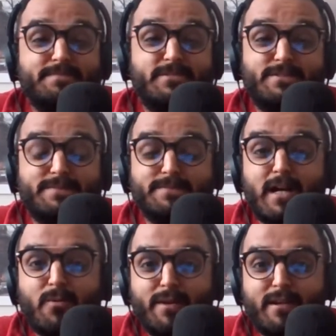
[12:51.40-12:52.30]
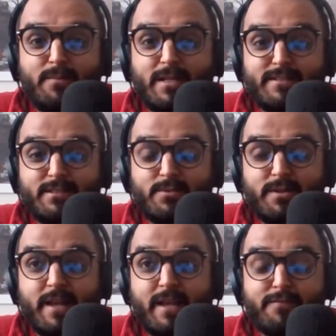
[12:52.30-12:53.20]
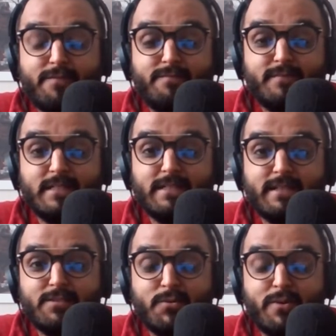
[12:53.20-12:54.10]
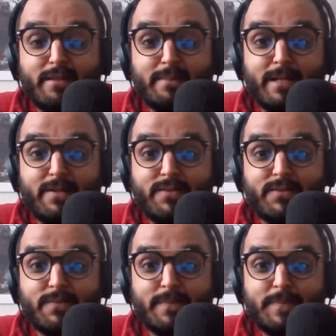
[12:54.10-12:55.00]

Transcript: just counting our blessings, we're alive. I think that's all that matters.